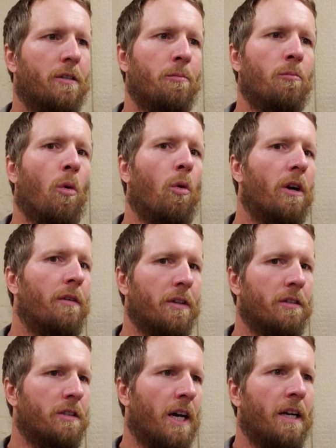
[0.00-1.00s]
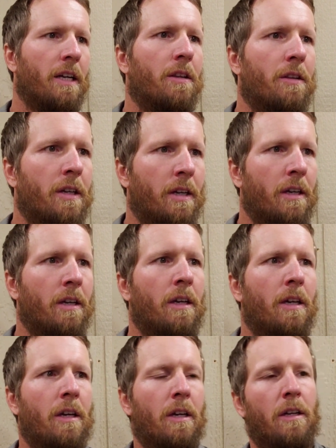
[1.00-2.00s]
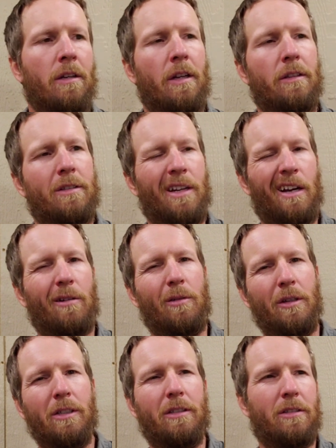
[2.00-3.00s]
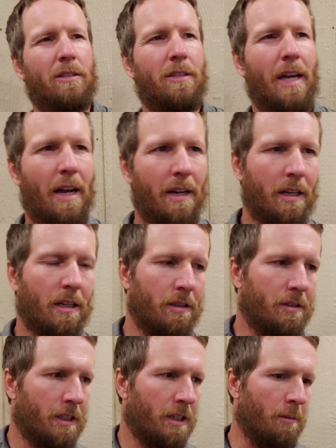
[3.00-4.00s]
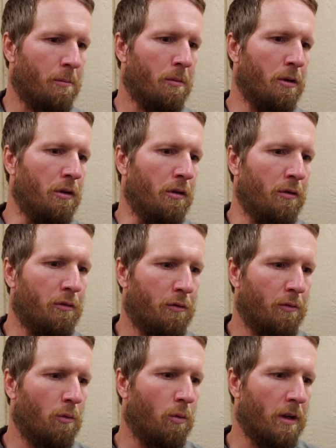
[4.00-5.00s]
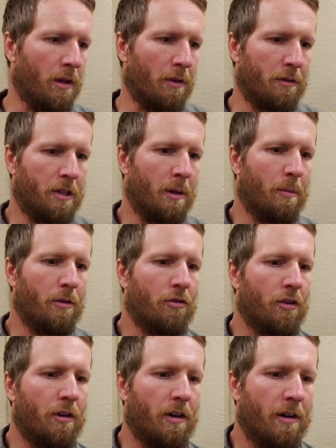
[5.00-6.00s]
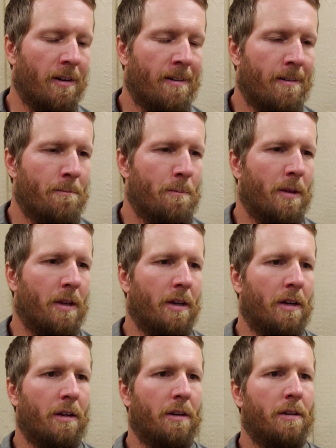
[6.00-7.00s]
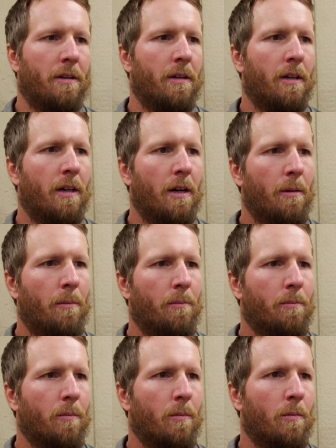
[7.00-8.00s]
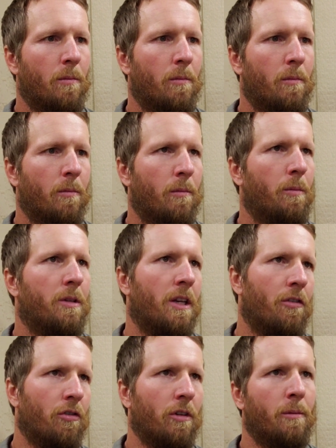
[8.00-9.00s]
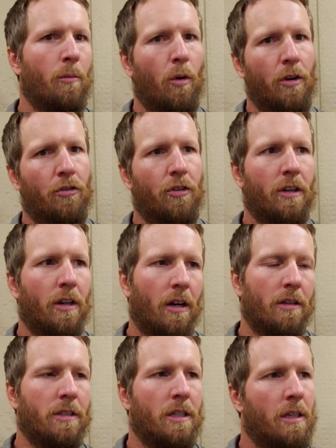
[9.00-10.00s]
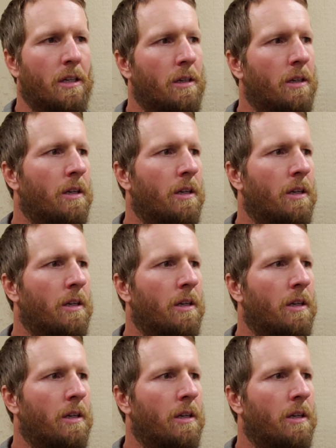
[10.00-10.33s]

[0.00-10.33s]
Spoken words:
more of a static thing. It's not really static because it can move with temperature and potentially moisture content,